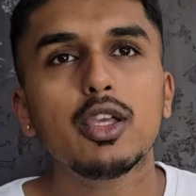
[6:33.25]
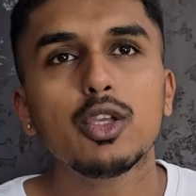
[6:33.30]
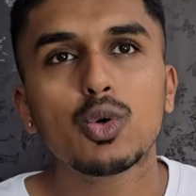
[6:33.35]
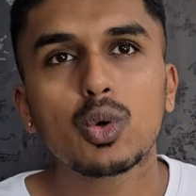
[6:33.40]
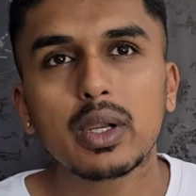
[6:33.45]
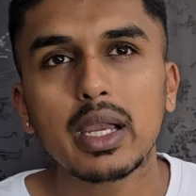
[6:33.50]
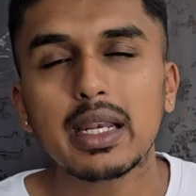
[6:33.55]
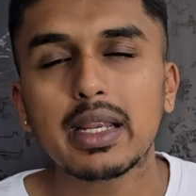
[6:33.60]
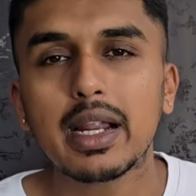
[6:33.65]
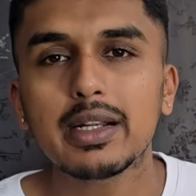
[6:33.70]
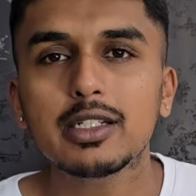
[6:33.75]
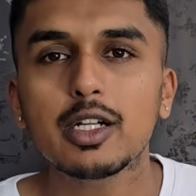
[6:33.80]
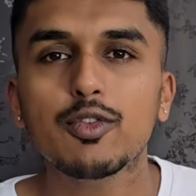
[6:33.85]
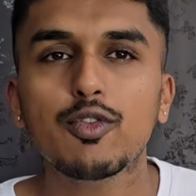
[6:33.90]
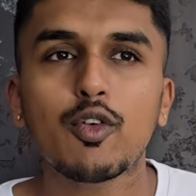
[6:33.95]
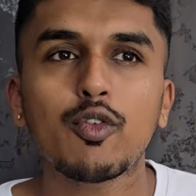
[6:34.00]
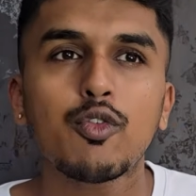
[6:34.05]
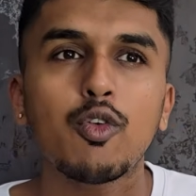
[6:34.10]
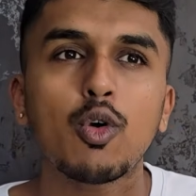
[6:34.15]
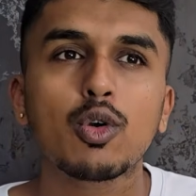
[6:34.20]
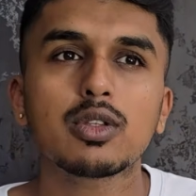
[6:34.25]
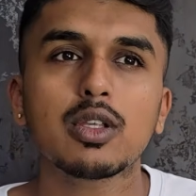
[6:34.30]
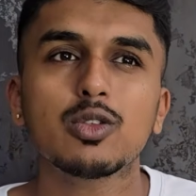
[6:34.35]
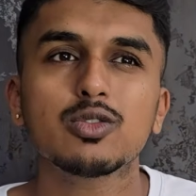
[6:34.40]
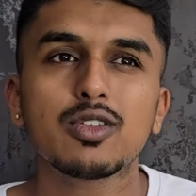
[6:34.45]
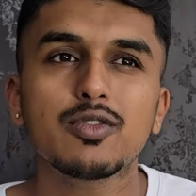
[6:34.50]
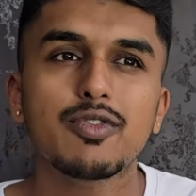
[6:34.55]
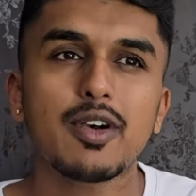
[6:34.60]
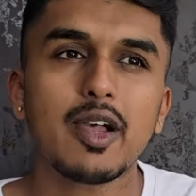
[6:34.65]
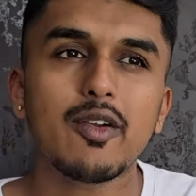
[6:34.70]
You can get it for
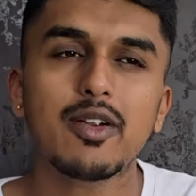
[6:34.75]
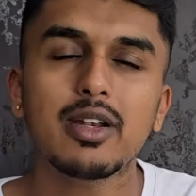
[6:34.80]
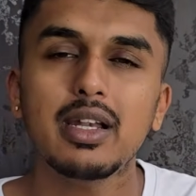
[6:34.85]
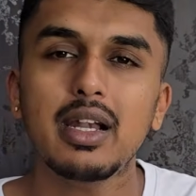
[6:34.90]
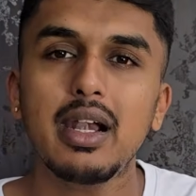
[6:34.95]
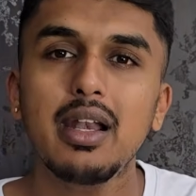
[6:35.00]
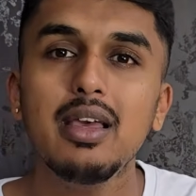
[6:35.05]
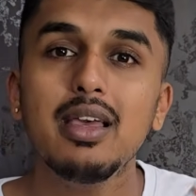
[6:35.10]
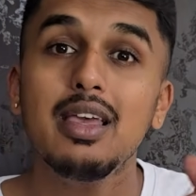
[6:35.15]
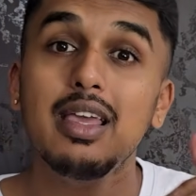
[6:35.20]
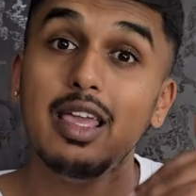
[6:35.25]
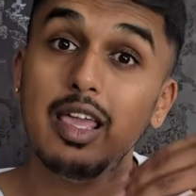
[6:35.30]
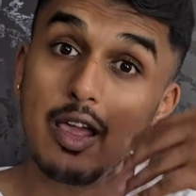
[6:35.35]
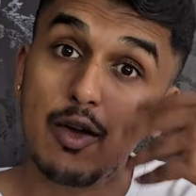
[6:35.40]
4,500.